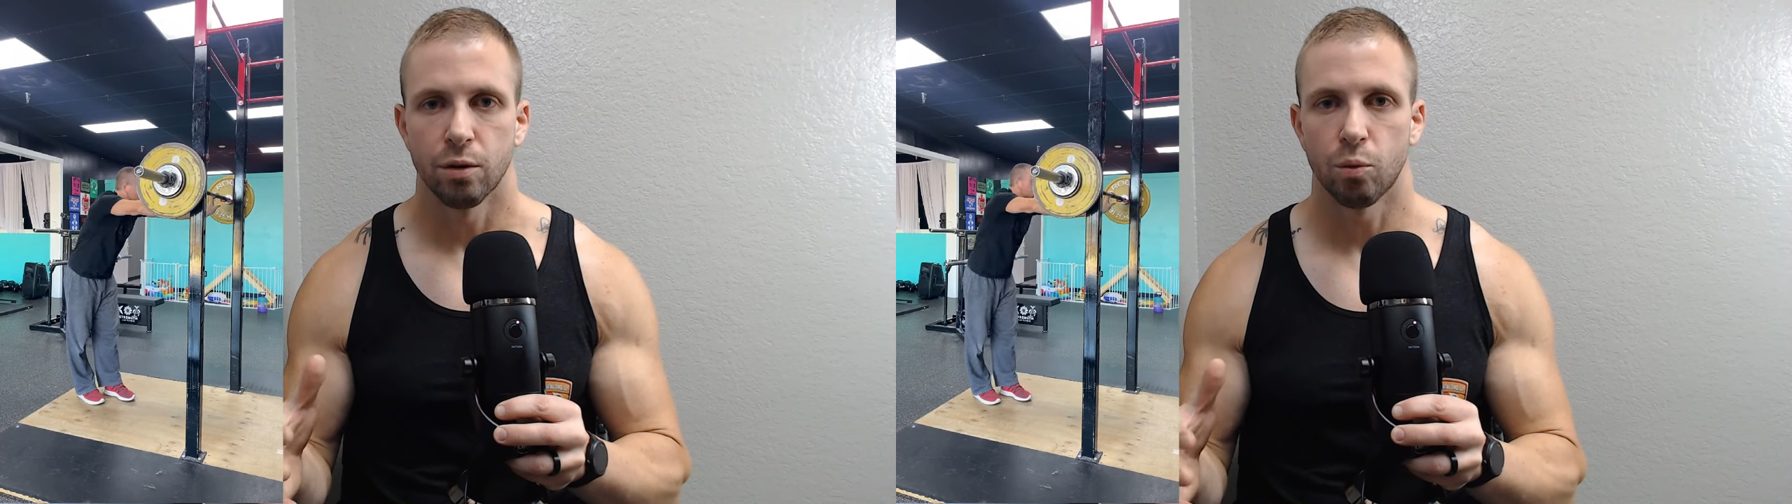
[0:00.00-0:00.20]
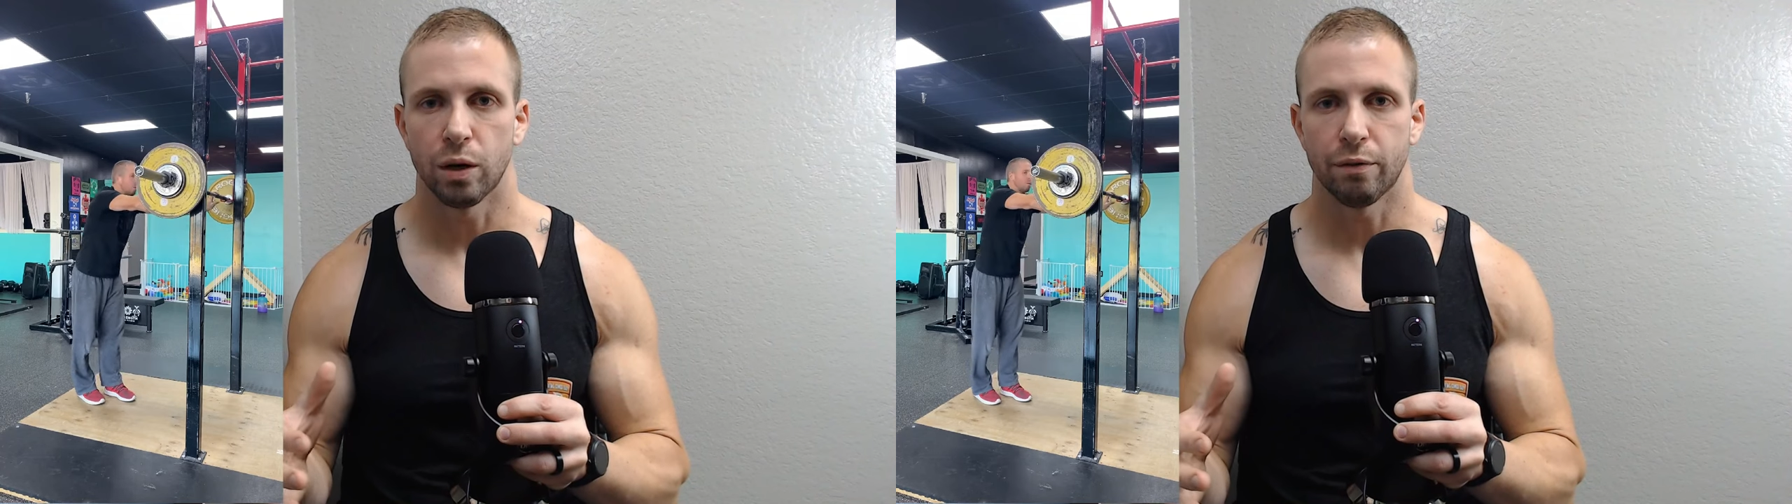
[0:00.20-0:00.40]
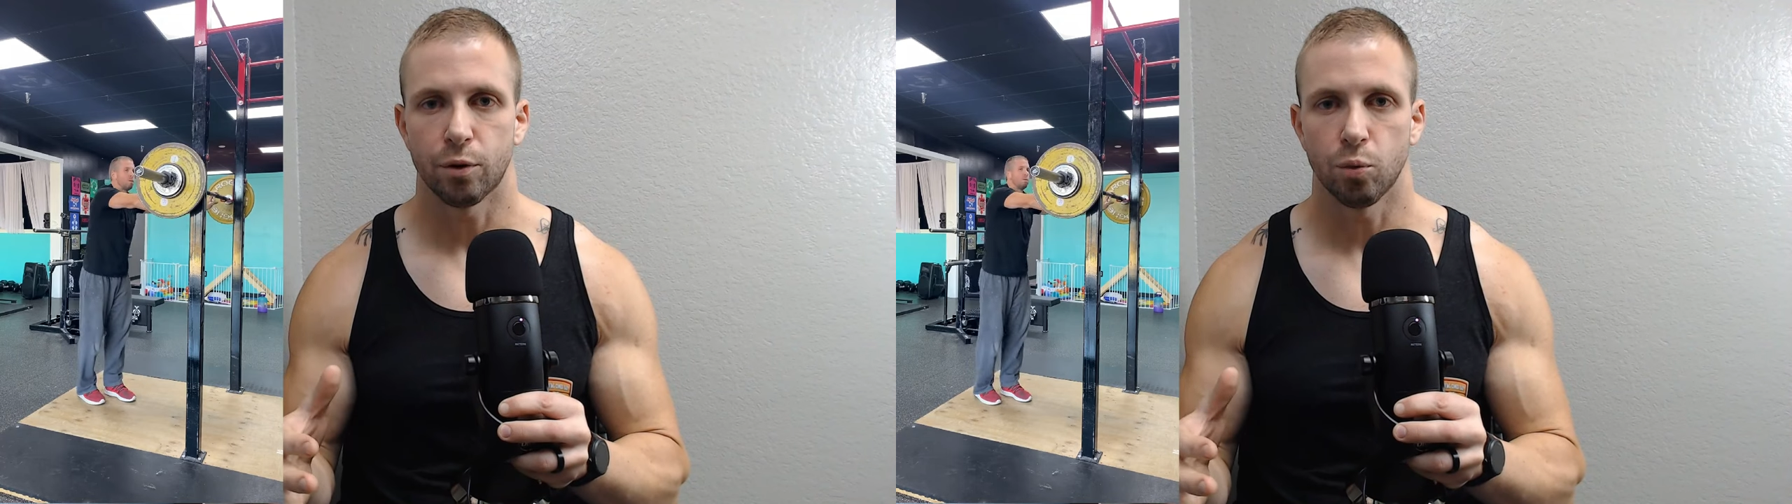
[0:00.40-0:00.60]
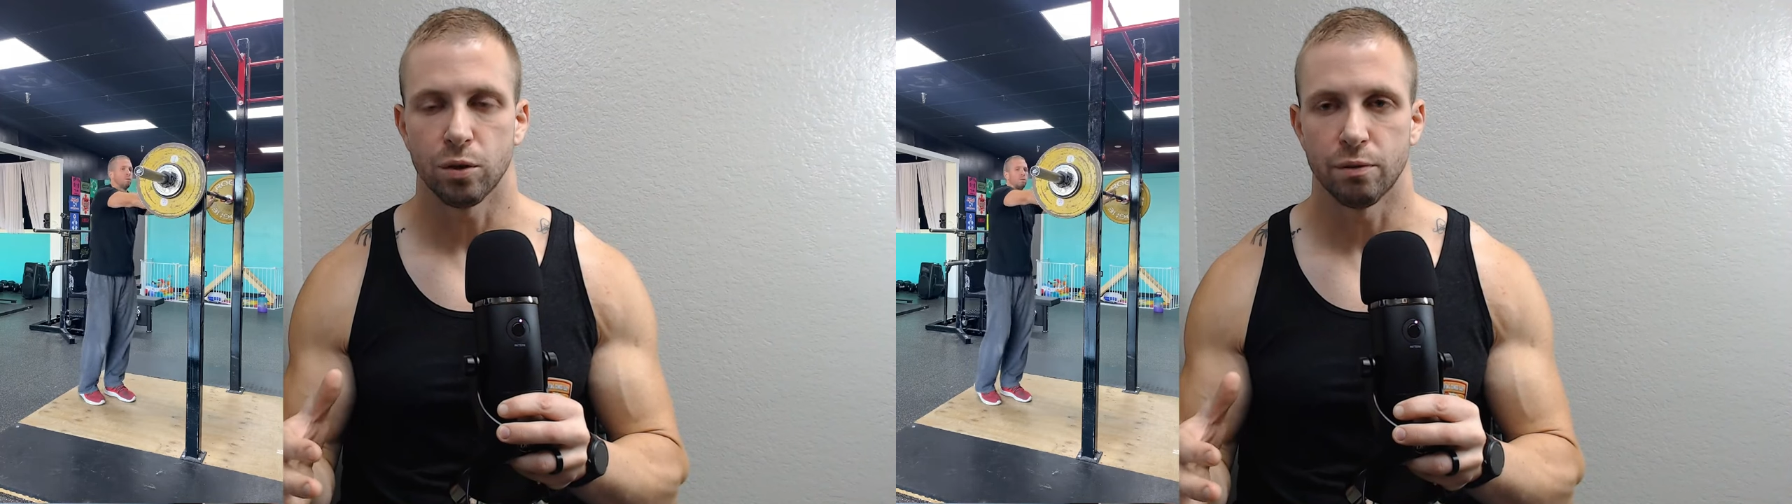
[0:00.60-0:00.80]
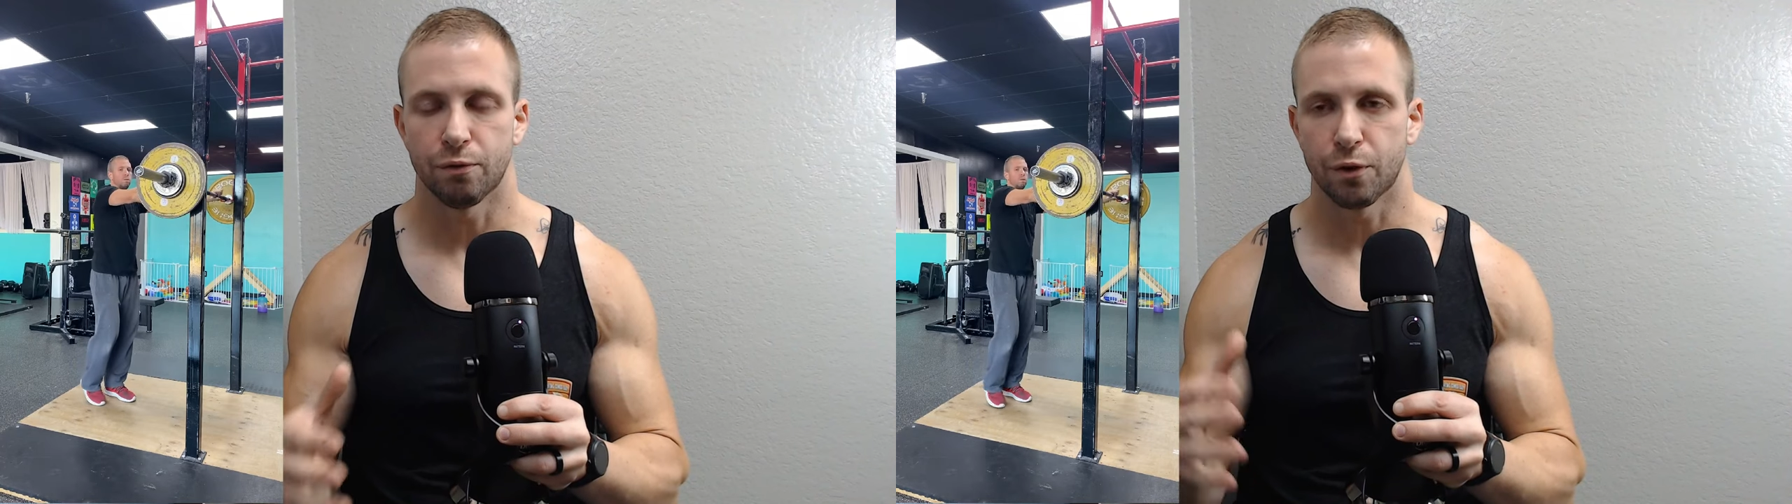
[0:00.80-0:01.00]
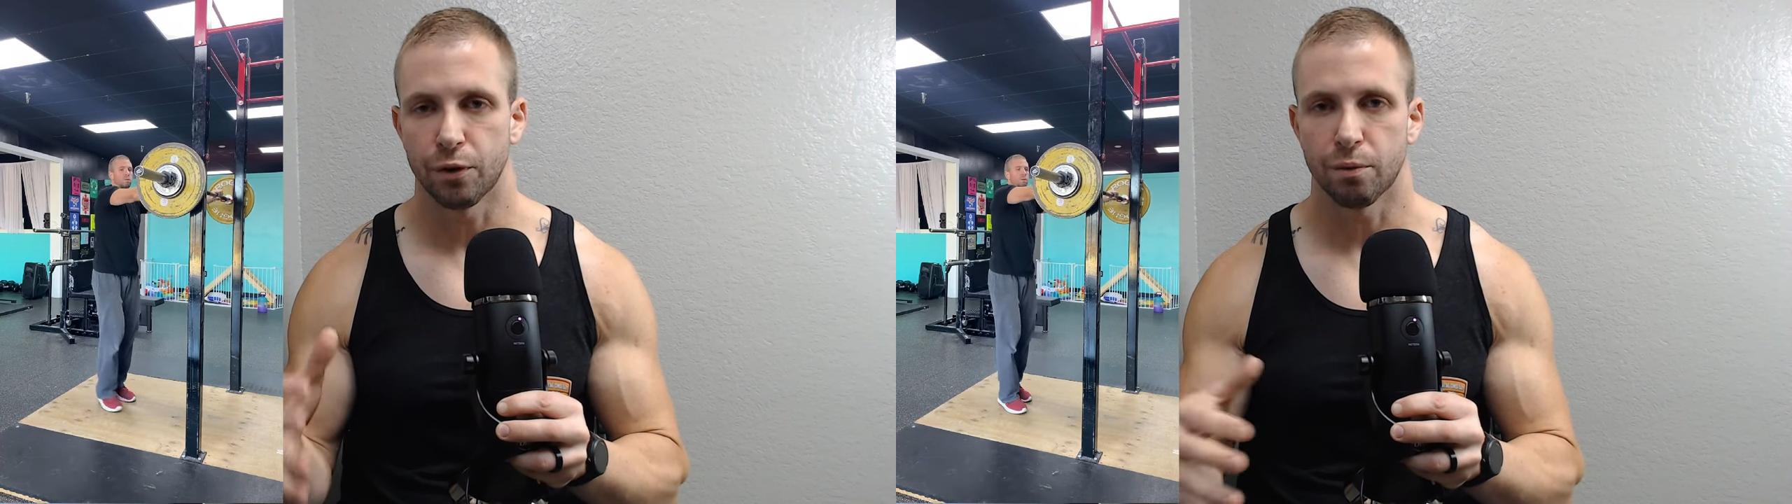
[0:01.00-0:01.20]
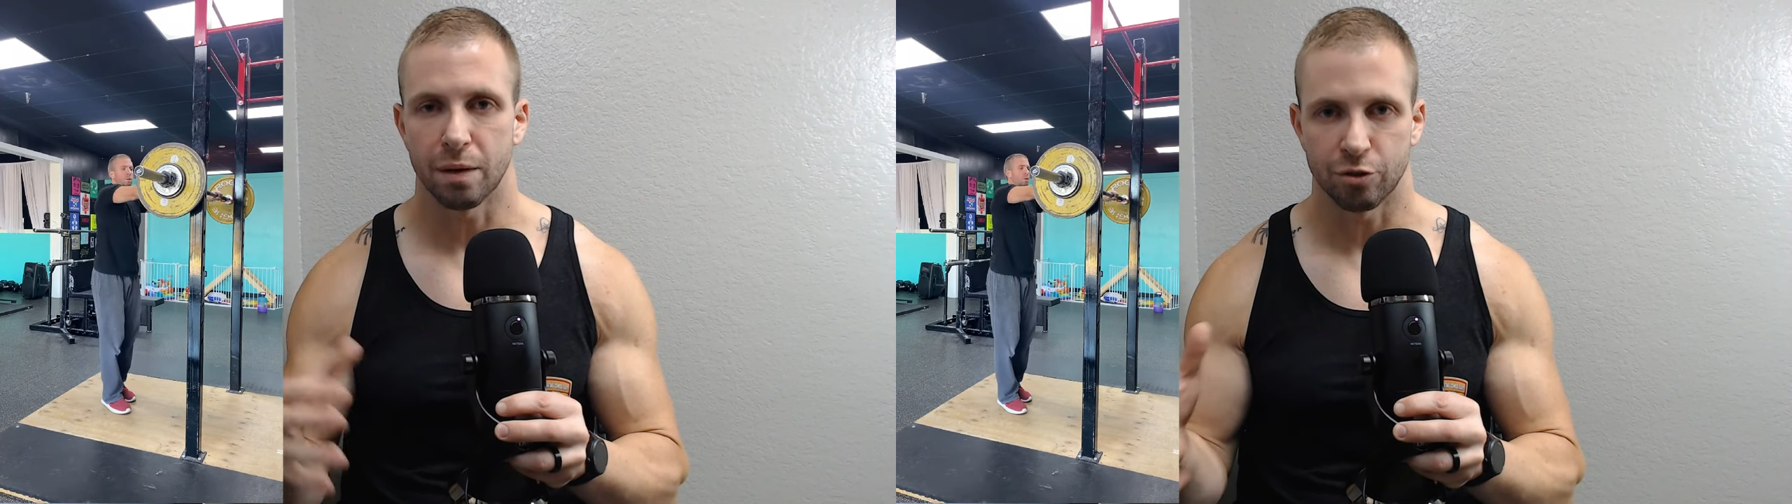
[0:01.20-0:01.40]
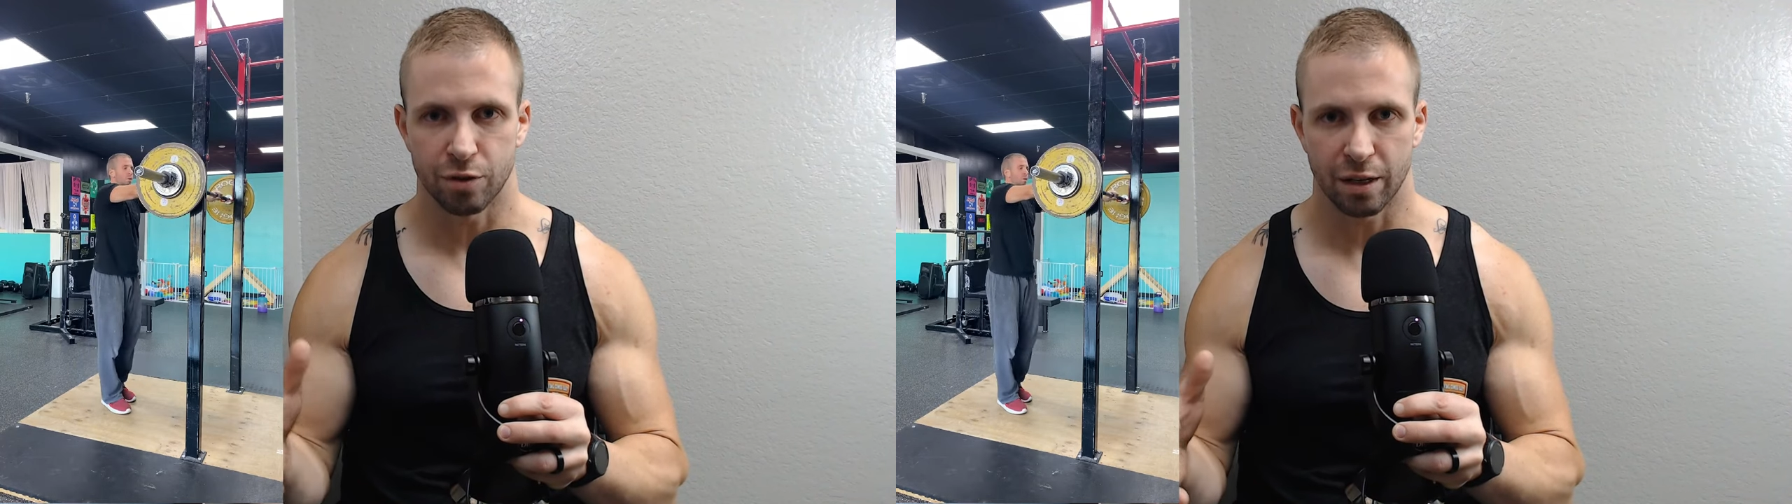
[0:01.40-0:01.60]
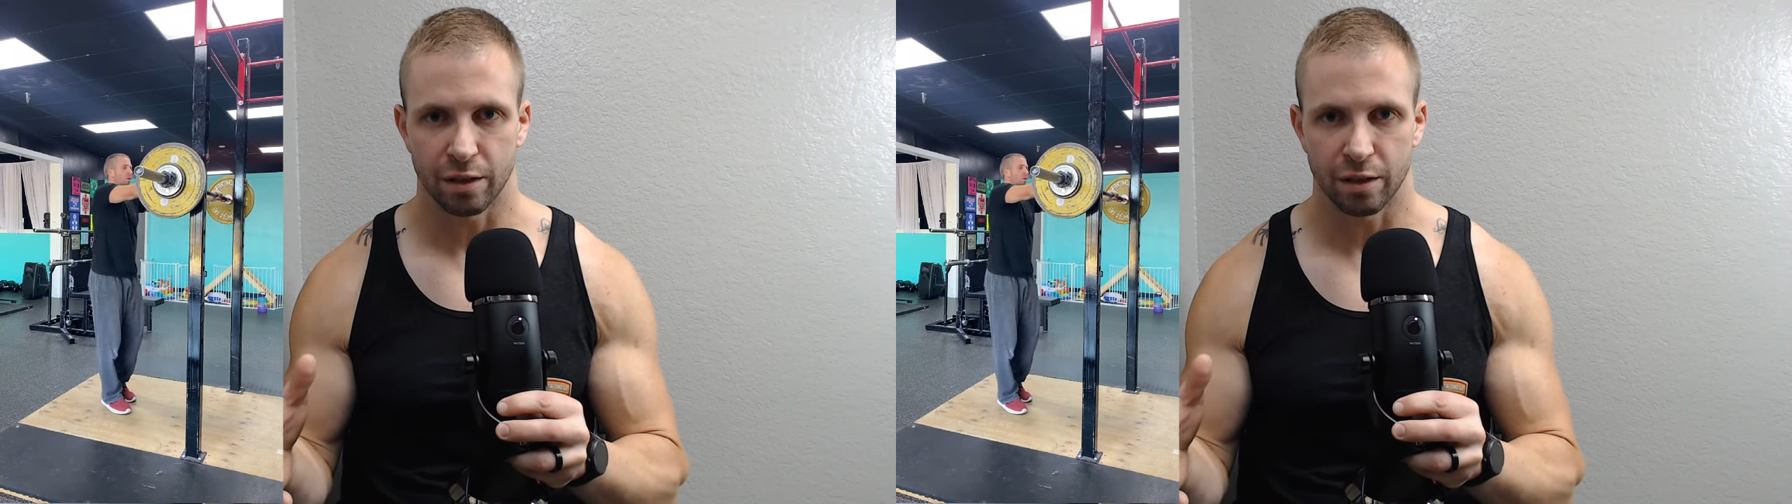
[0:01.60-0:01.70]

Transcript: whatever would further my strength